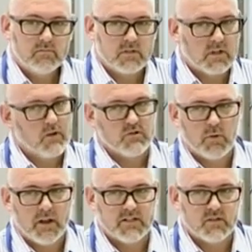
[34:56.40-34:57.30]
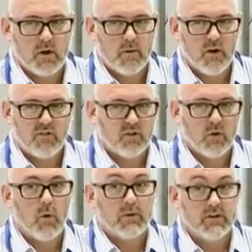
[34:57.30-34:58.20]
There's loads of places where we
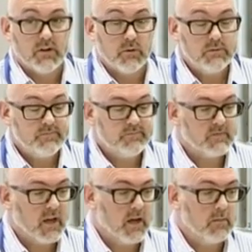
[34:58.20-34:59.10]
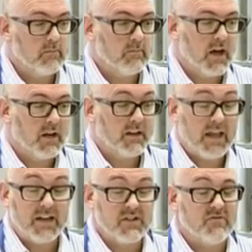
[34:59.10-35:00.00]
offer what we do, and
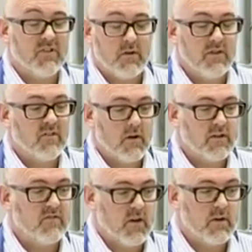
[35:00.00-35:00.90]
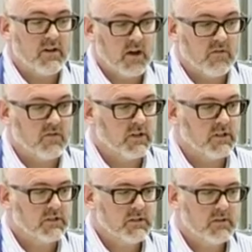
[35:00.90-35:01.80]
again, it's very, very, very
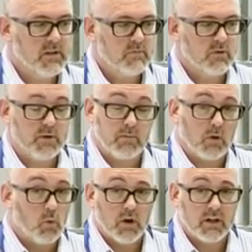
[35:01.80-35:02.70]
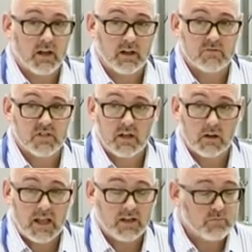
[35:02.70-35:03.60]
diverse. But people are working in
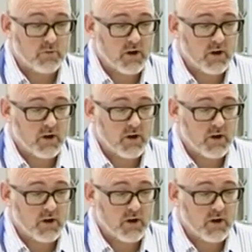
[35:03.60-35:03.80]
single-handed